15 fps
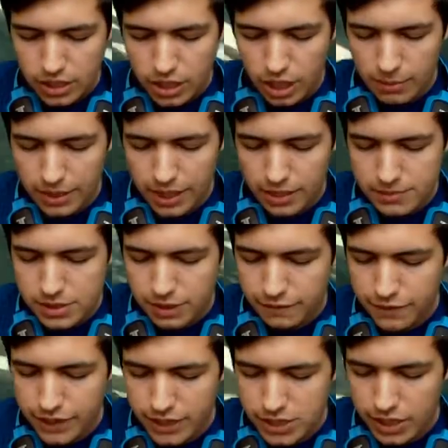Coming up to the
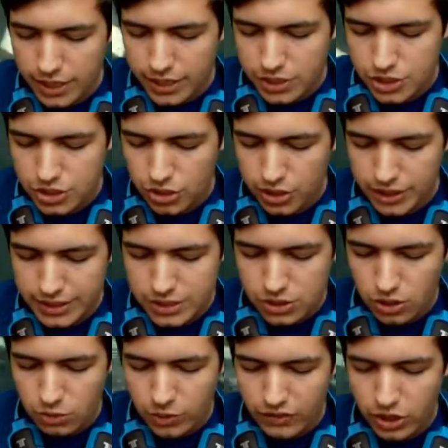finish line surely
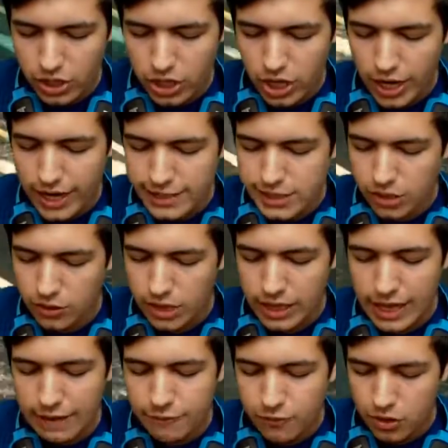soon. We've got a guy actually on the
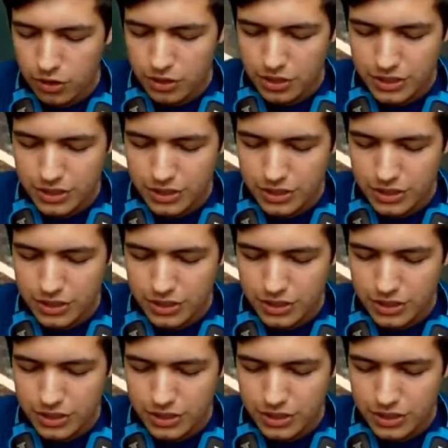left road.